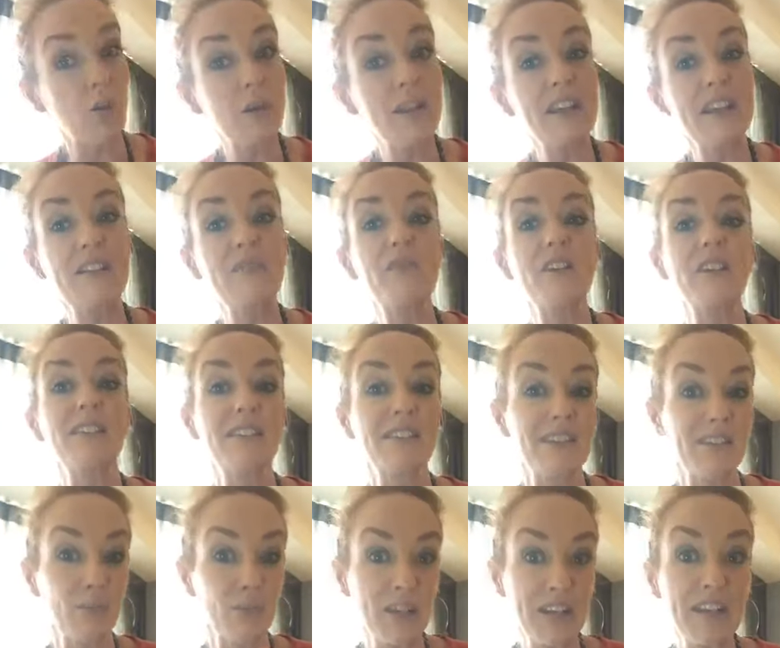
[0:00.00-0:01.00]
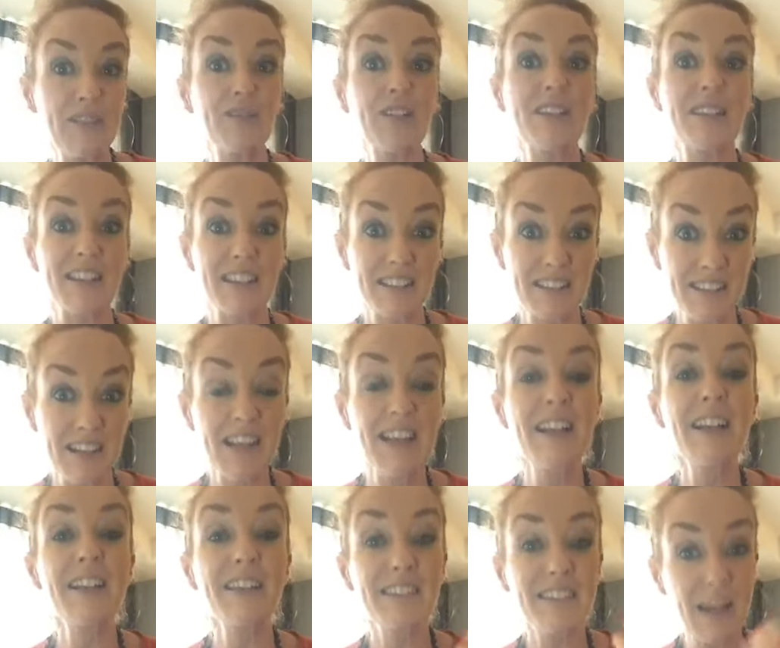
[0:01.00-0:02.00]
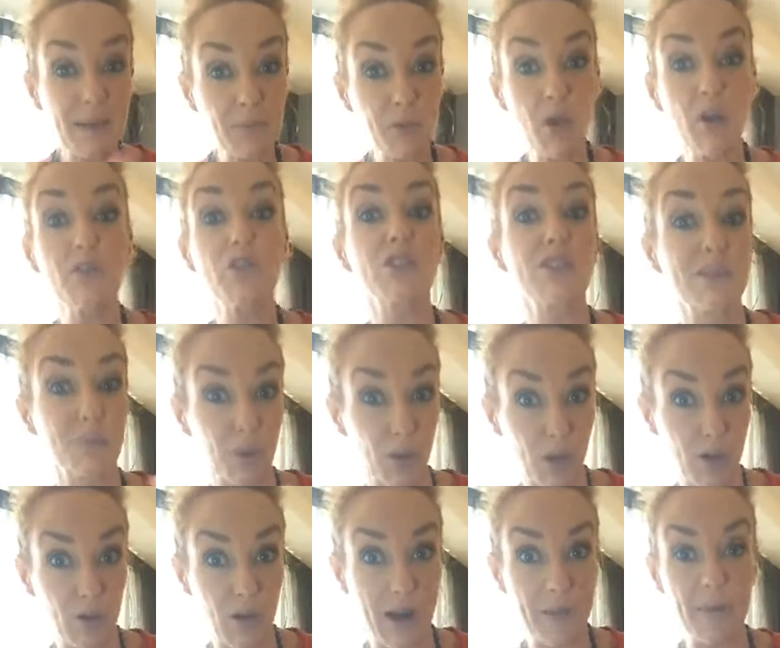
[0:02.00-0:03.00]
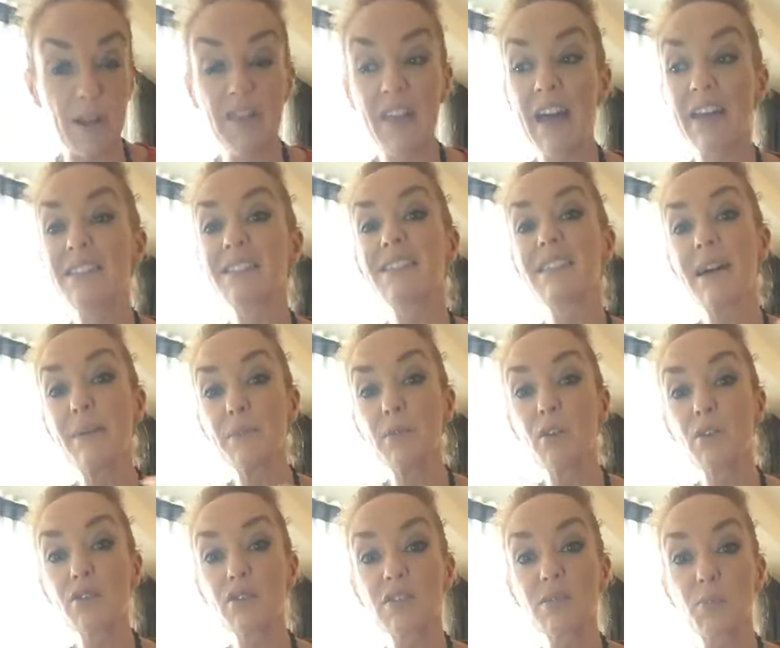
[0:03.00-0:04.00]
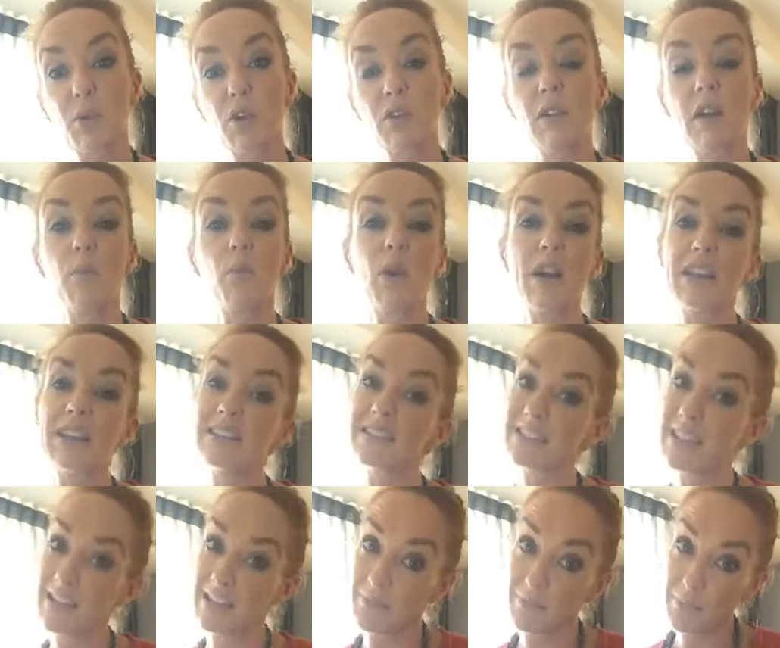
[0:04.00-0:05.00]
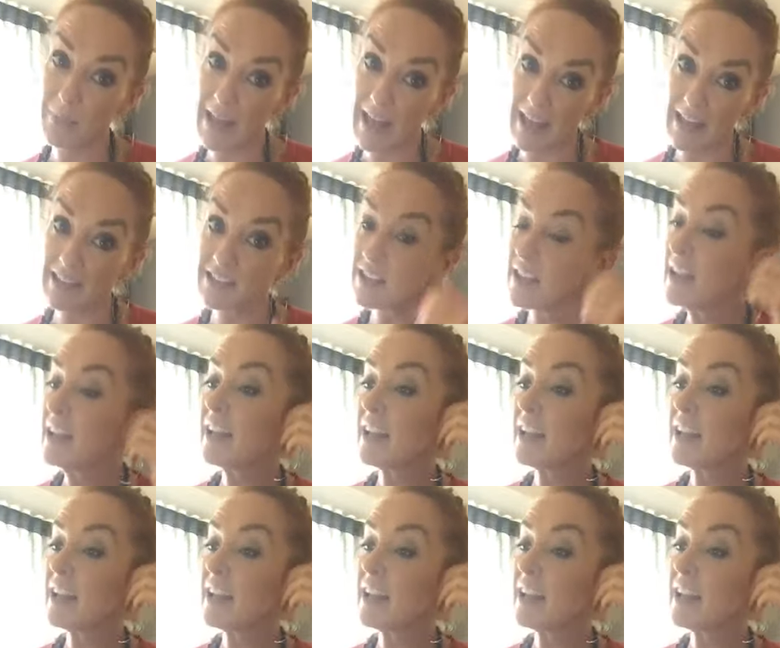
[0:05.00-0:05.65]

We live in this subconscious program, and that subconscious program, when it's unmet,